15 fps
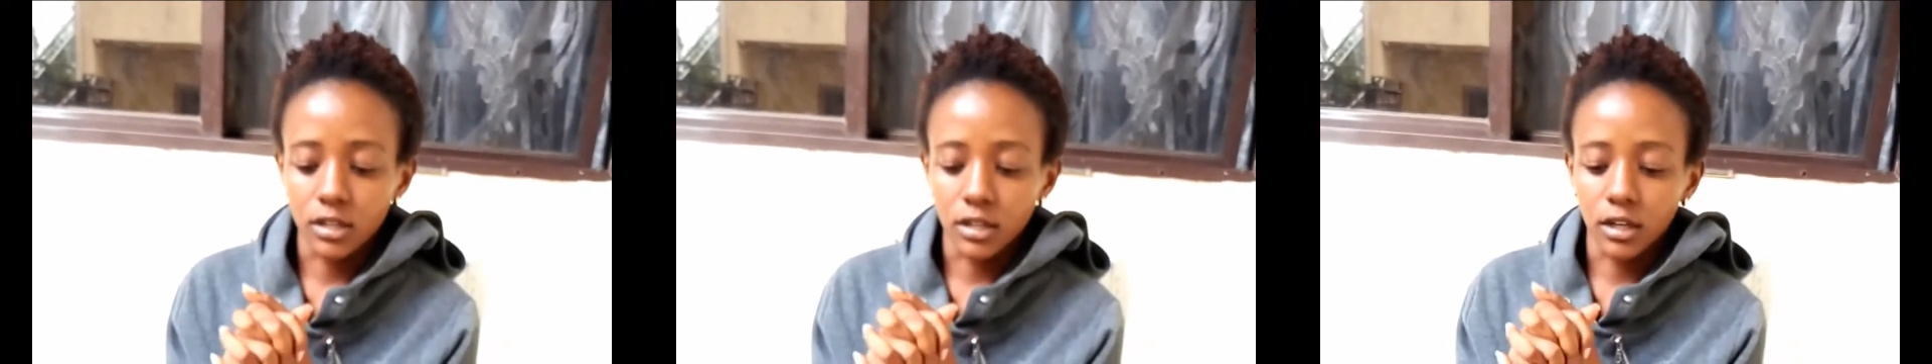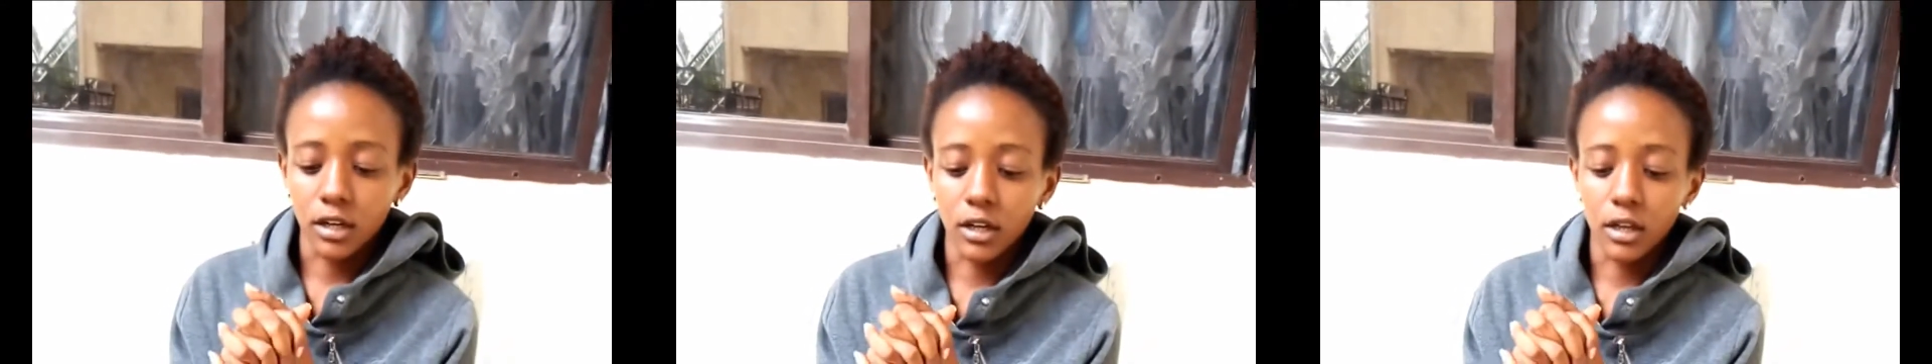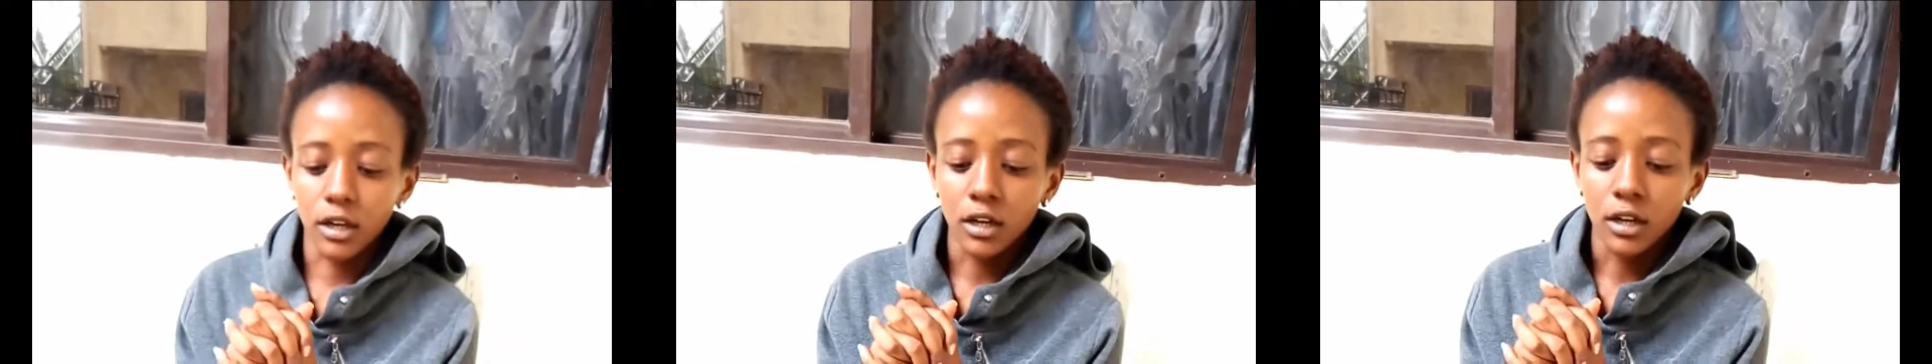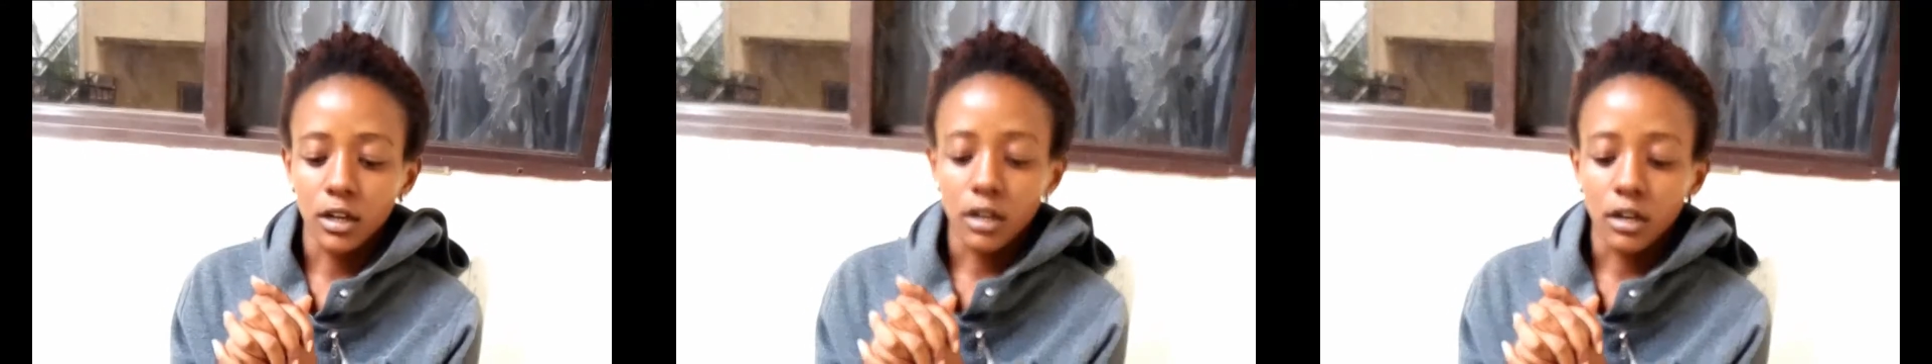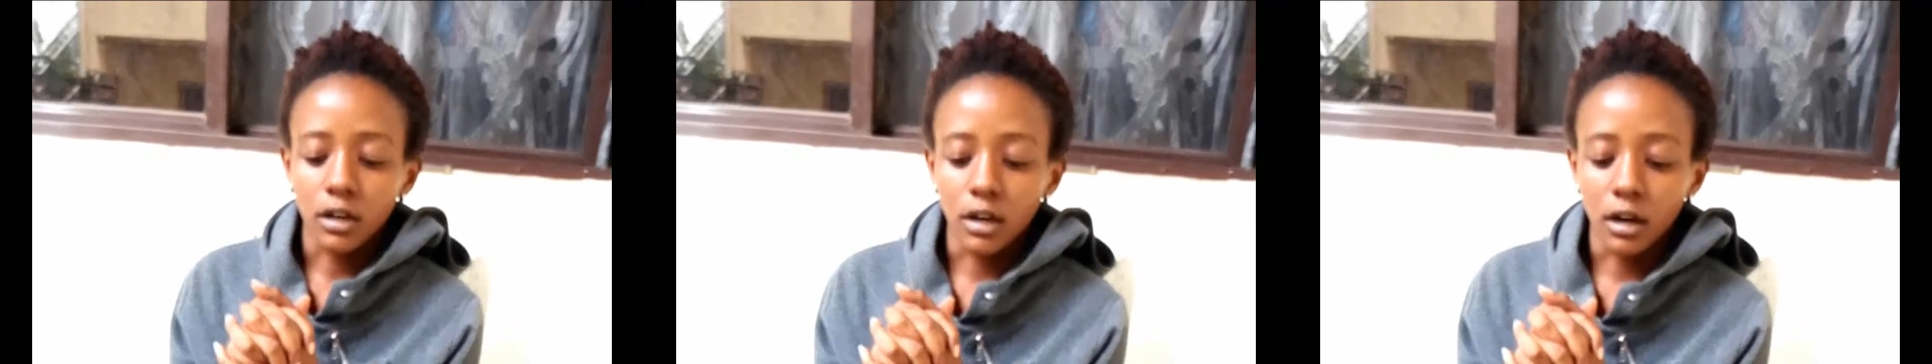uh,
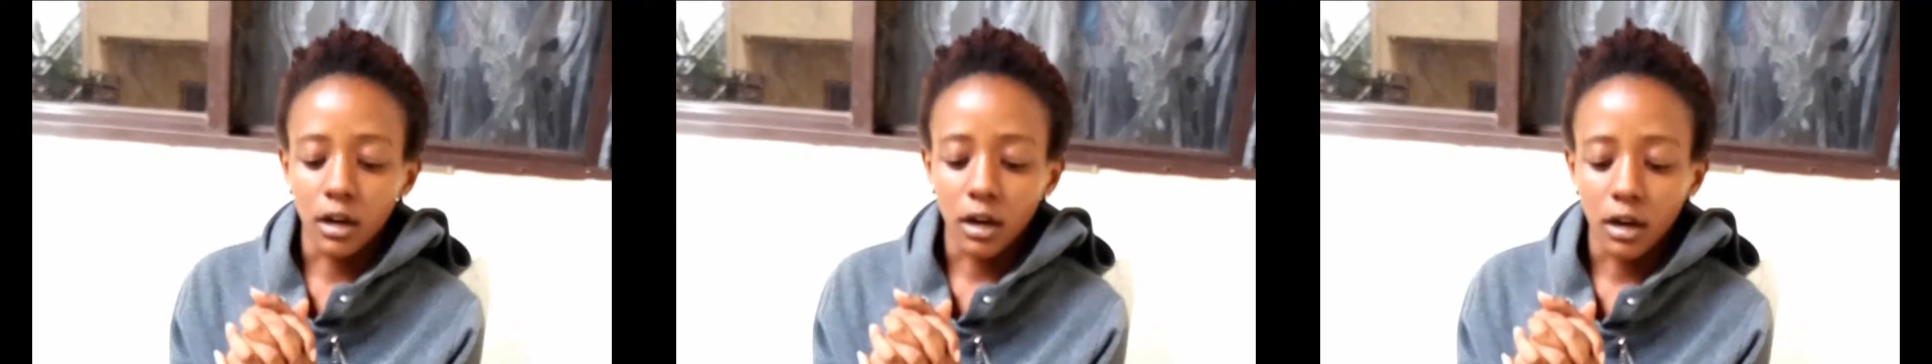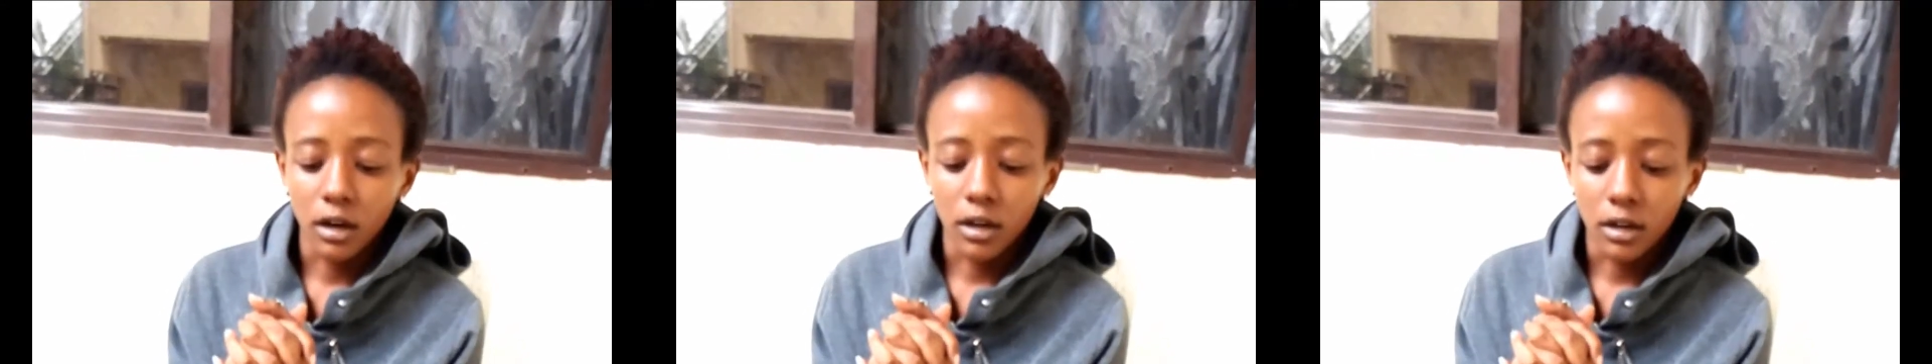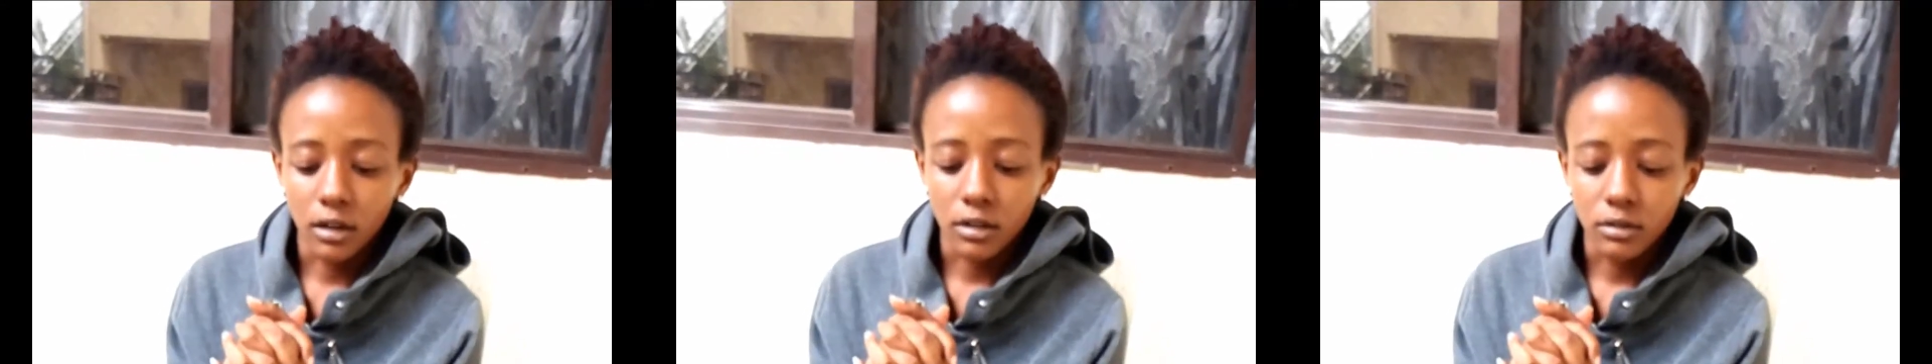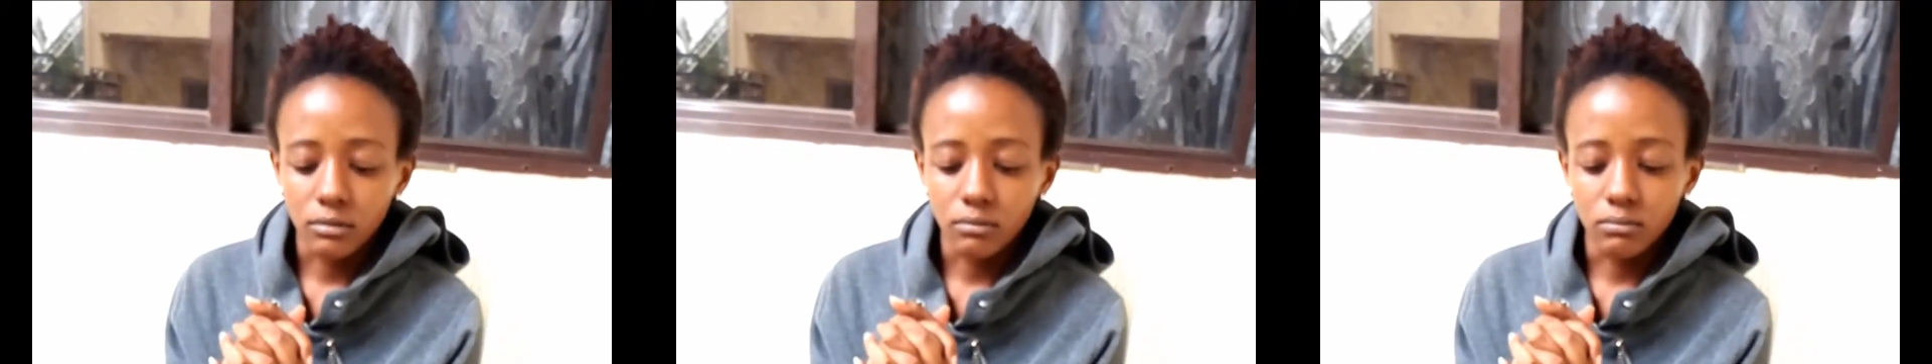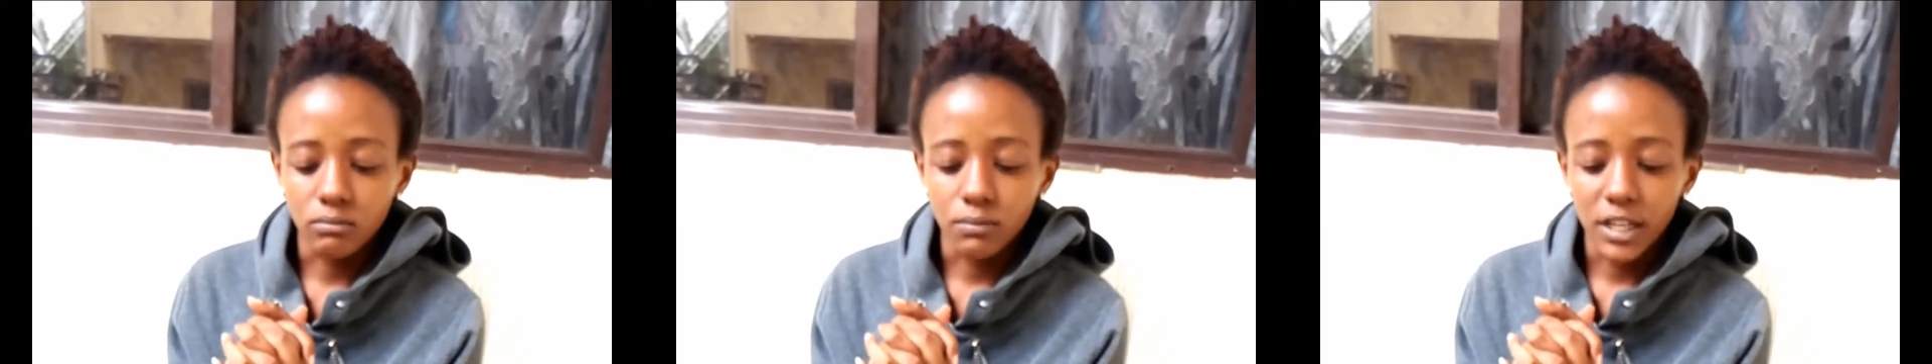
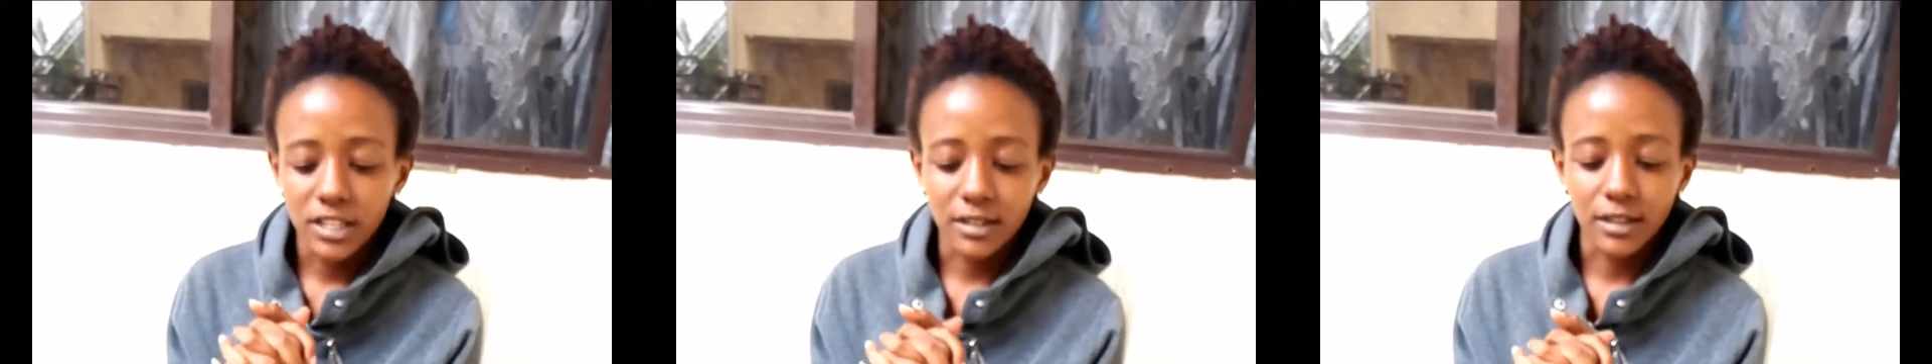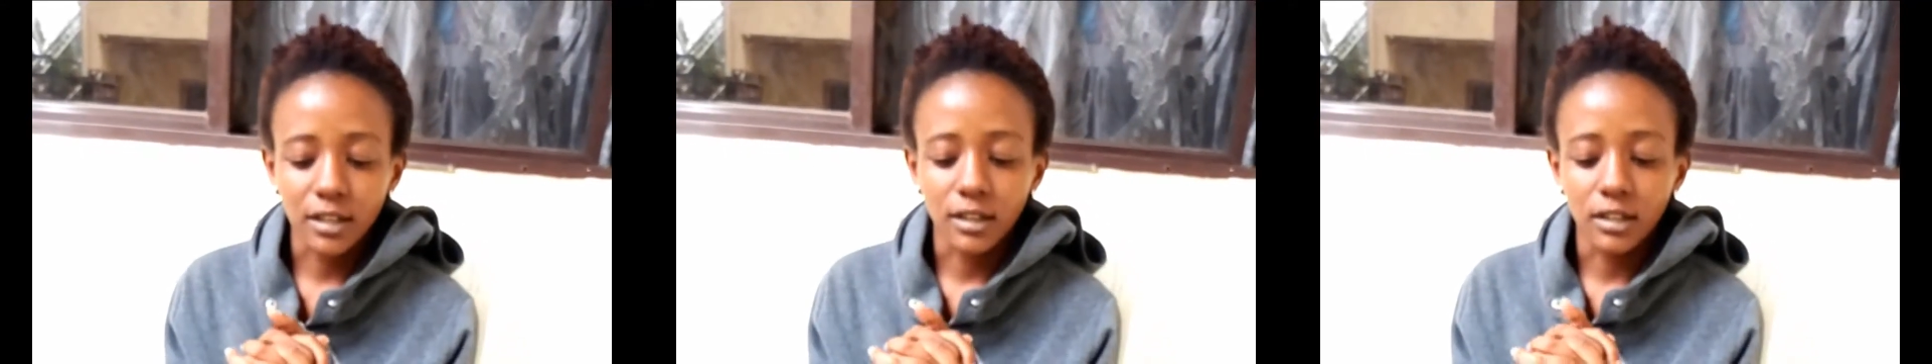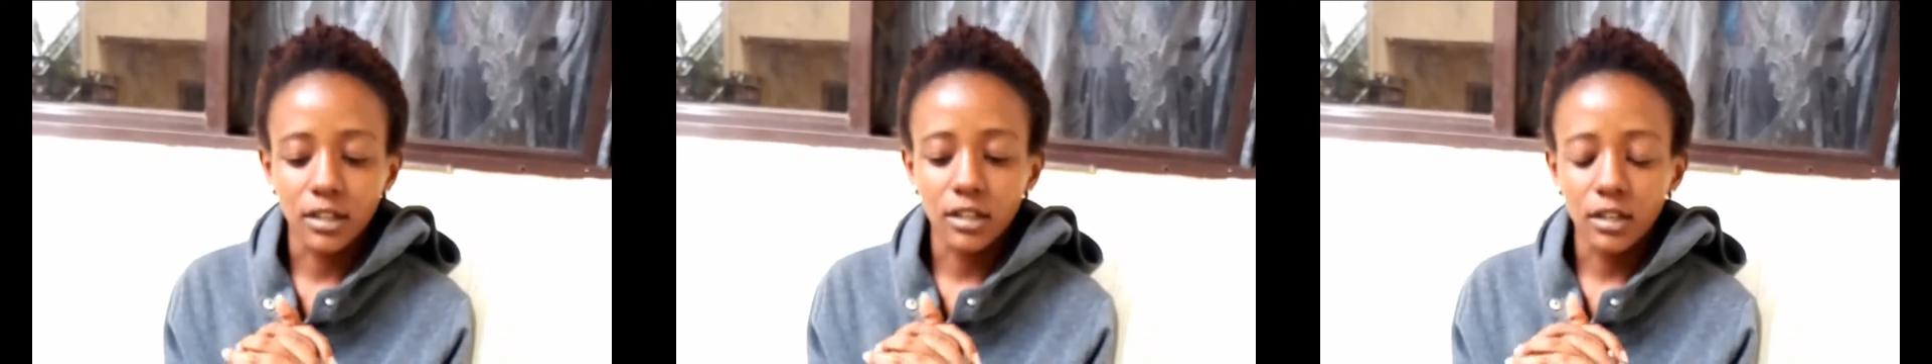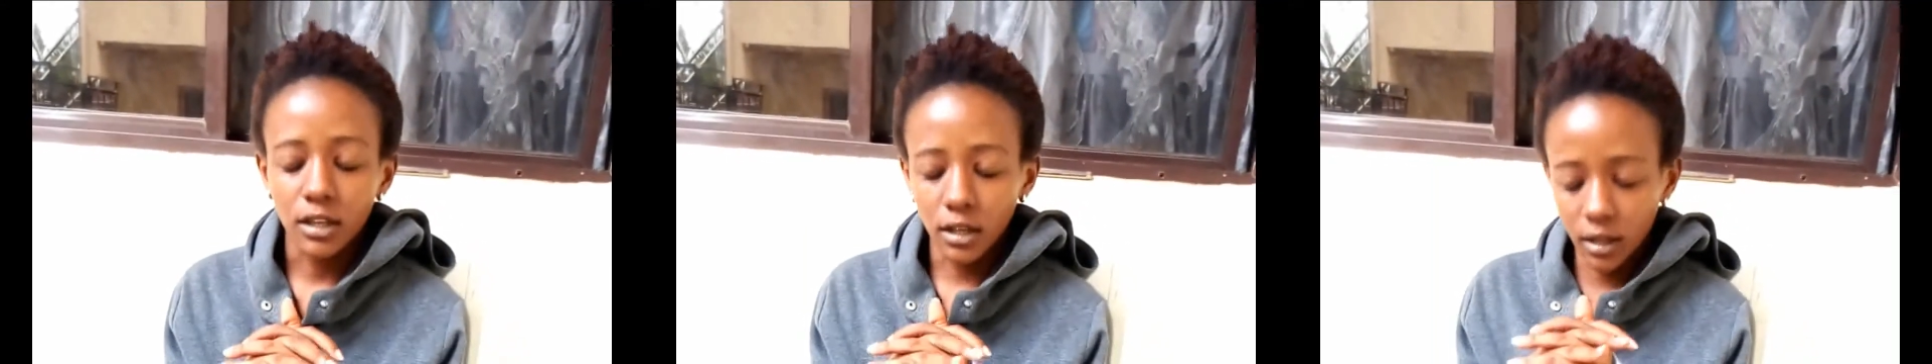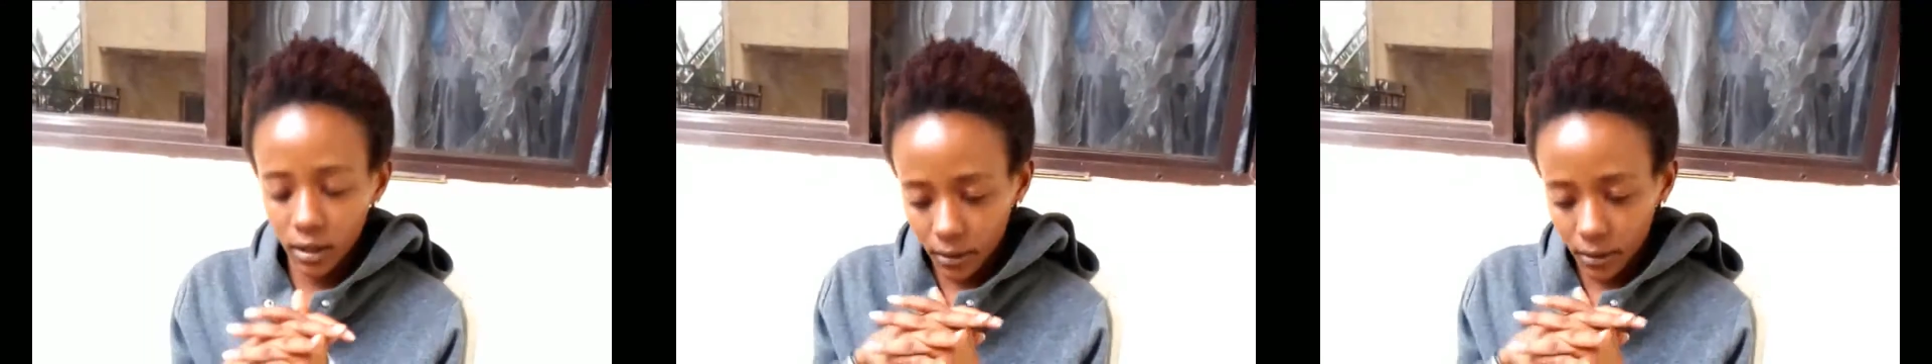basically